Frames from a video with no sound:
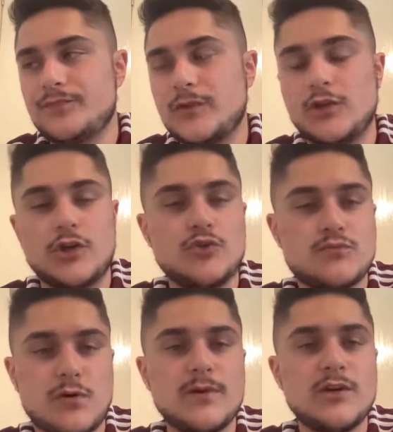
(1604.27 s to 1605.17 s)
You'll
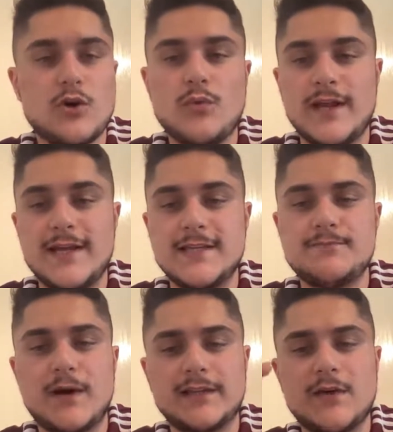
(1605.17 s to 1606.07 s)
probably know what it is,
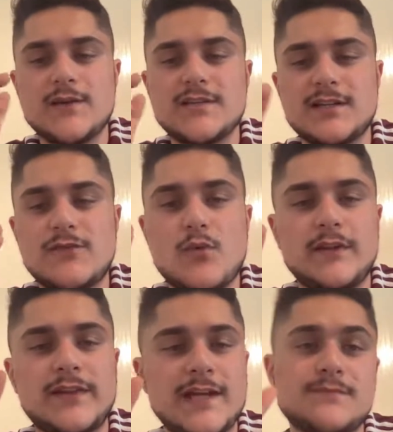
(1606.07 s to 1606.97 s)
but there is another
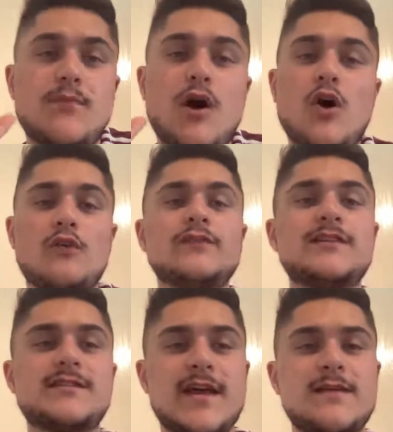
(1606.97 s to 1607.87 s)
one that is part of the
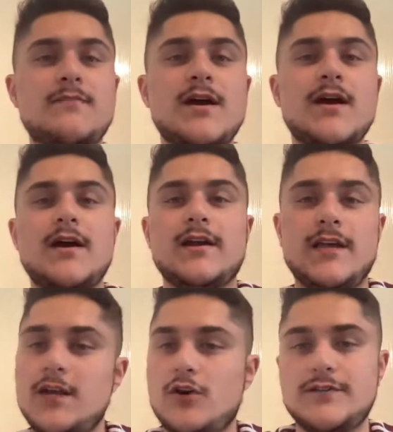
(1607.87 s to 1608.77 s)
same
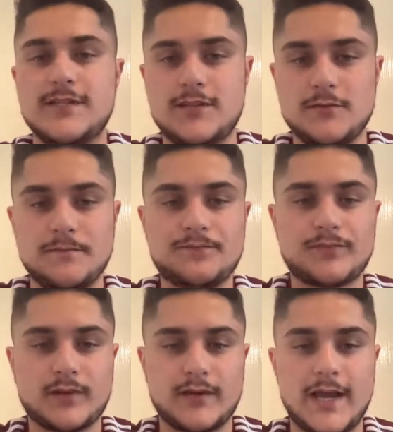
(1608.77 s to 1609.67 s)
ecosystem.
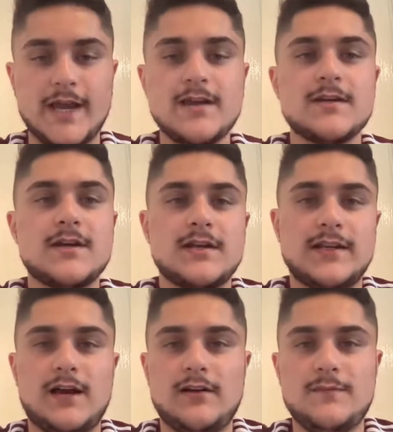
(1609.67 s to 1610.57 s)
Okay,
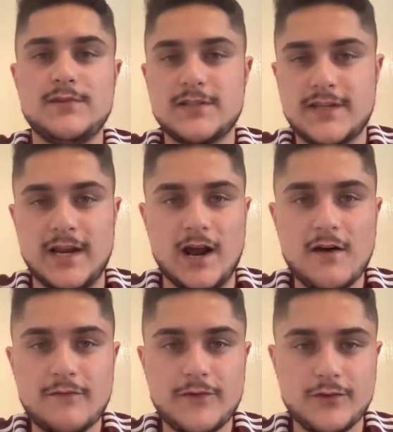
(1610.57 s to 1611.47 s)
now let me just get it
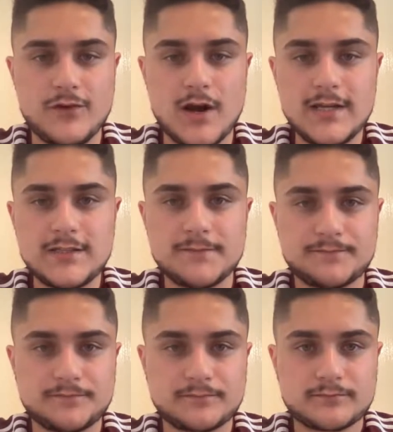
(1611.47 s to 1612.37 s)
up for you guys.
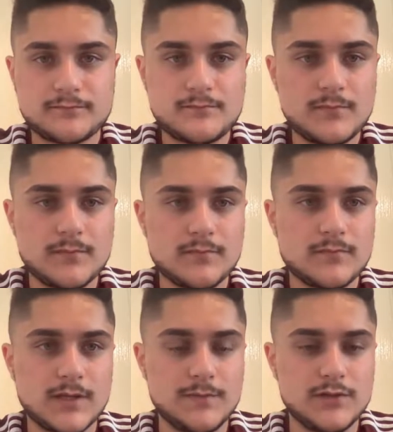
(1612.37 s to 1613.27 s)

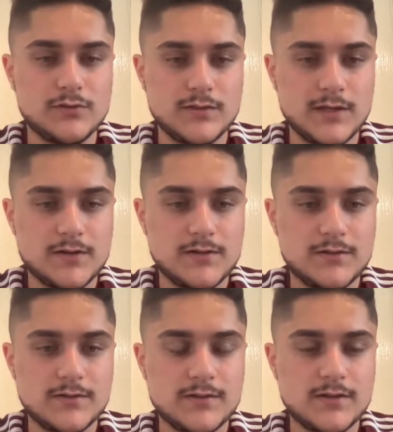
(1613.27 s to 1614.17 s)
Give me 2
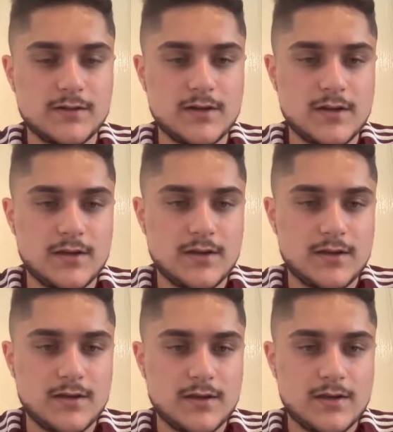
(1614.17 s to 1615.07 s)
seconds.
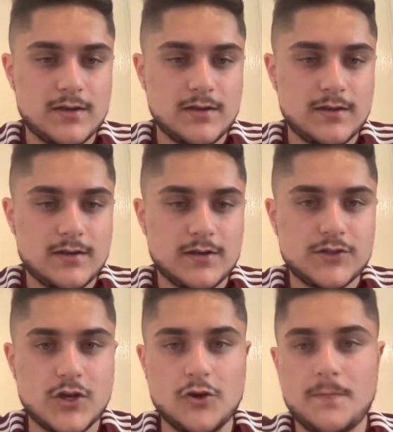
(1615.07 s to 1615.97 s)

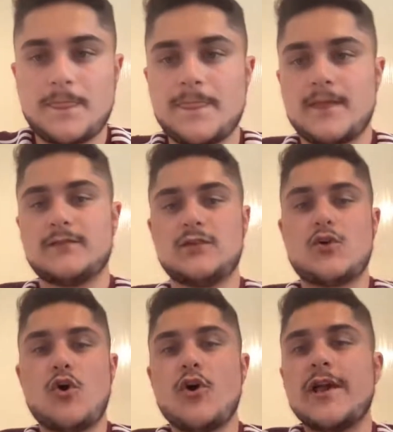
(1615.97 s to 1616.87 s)
So the
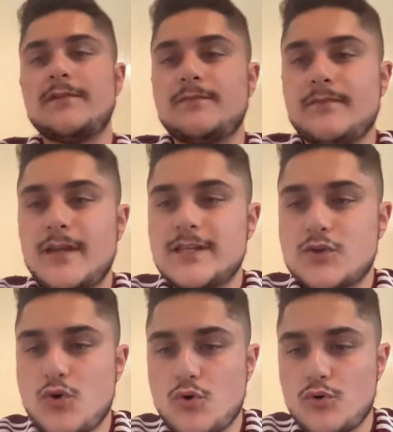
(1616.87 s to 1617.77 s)
coin is
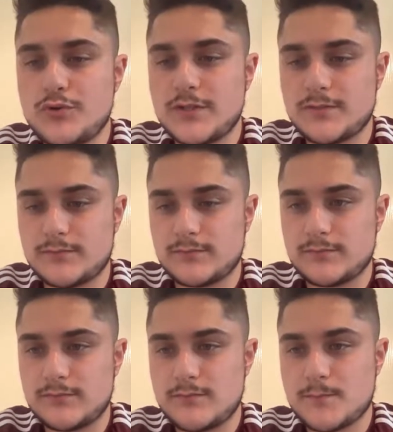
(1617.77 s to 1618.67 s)
called,
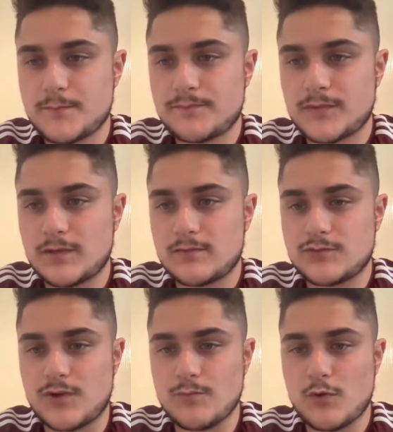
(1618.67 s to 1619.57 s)

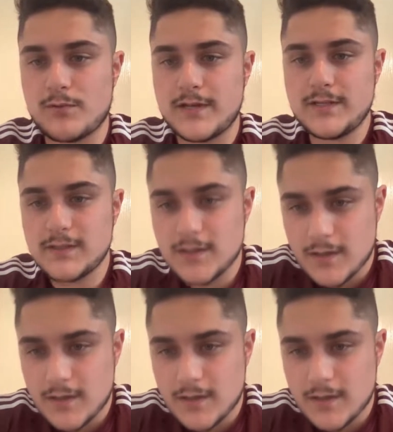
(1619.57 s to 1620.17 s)
drum roll please,